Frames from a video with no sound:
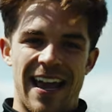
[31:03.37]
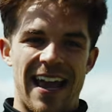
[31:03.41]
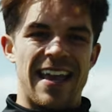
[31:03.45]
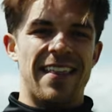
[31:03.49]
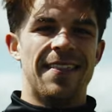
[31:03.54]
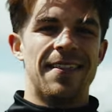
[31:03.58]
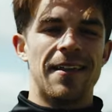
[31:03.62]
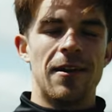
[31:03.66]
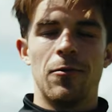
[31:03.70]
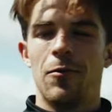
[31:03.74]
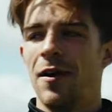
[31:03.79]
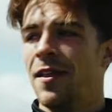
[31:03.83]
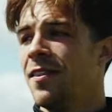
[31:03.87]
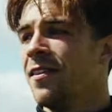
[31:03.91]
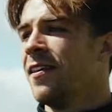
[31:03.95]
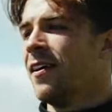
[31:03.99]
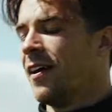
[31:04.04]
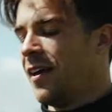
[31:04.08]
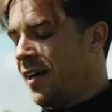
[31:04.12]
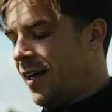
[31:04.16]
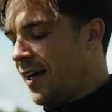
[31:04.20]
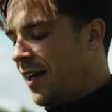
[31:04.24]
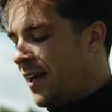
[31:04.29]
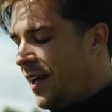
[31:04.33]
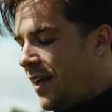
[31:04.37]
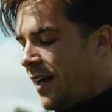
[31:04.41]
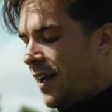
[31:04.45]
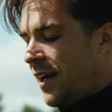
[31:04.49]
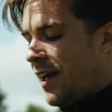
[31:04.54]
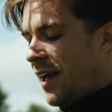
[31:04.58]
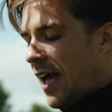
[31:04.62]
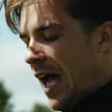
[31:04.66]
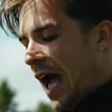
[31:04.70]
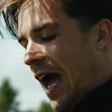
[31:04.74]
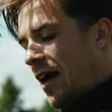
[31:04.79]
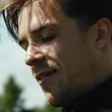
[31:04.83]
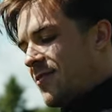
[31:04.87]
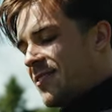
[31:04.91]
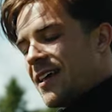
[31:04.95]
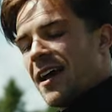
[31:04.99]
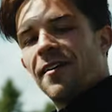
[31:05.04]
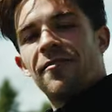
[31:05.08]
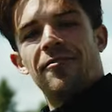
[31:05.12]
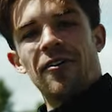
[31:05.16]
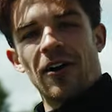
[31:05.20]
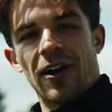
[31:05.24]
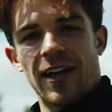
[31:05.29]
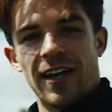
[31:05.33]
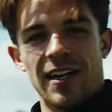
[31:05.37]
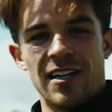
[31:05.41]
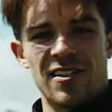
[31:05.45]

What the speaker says: into the wind. I was like, fuck it,